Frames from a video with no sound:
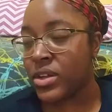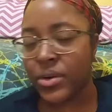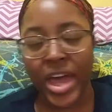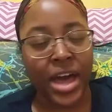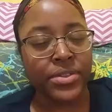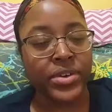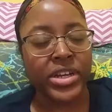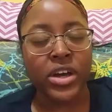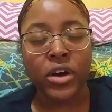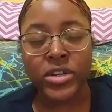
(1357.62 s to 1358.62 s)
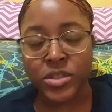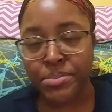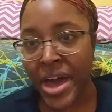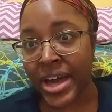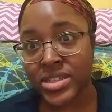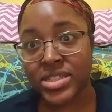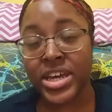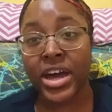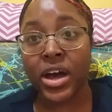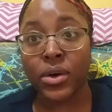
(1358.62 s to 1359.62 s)
Catherine, he always backs
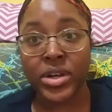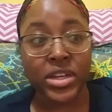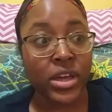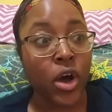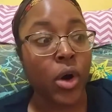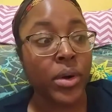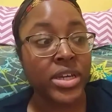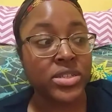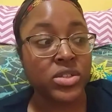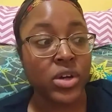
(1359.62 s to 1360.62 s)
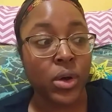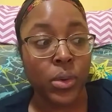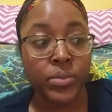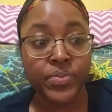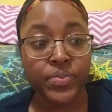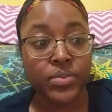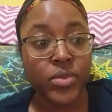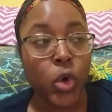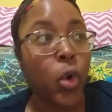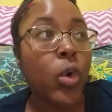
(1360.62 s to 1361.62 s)
down and he always,
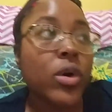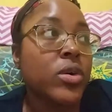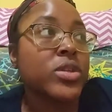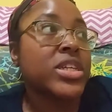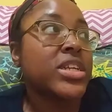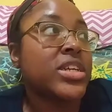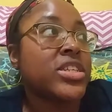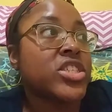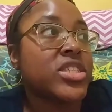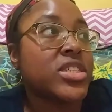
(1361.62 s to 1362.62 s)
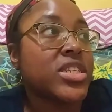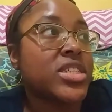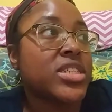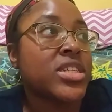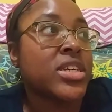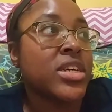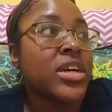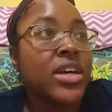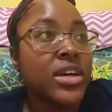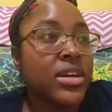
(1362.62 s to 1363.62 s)
quarrels and he just needs to,
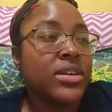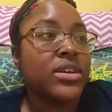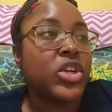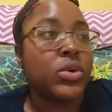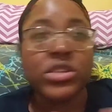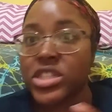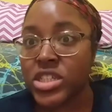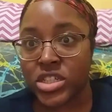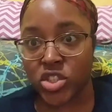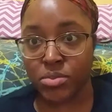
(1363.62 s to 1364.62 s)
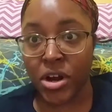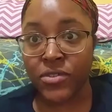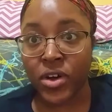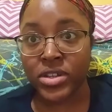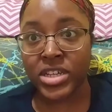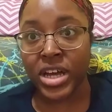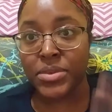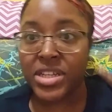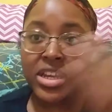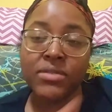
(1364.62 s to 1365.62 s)
listen to Smurf all the time.
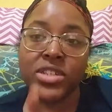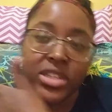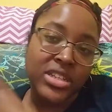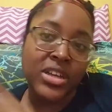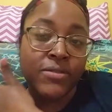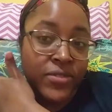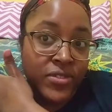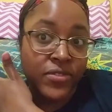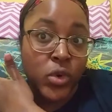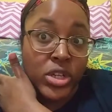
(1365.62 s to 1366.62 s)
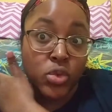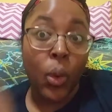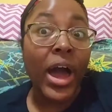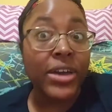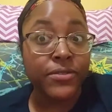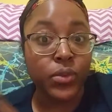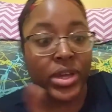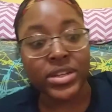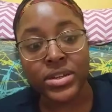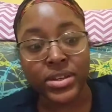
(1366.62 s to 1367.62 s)
He never stands up for his wife
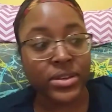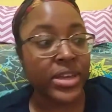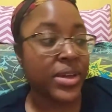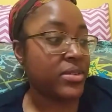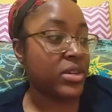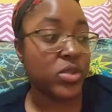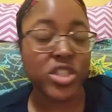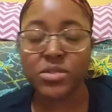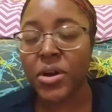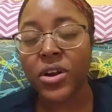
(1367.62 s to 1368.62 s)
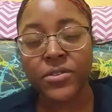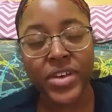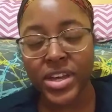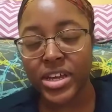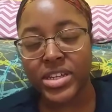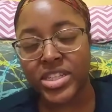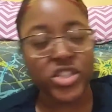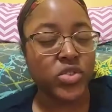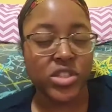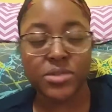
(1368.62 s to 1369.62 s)
when, Smurf
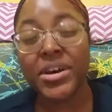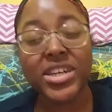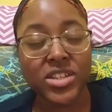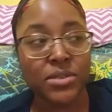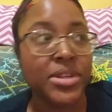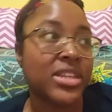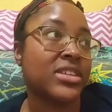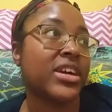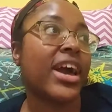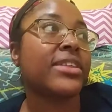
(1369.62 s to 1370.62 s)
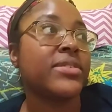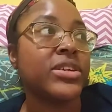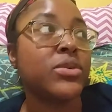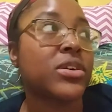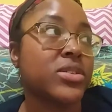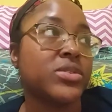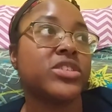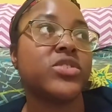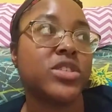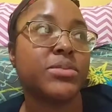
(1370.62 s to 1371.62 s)
disrespects her, but then in Catherine, you also
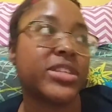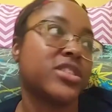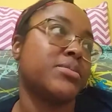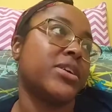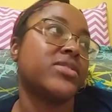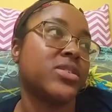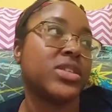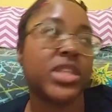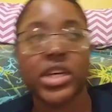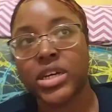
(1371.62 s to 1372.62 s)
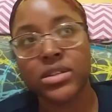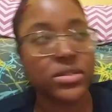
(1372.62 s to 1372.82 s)
disrespect Smurf. So it's like,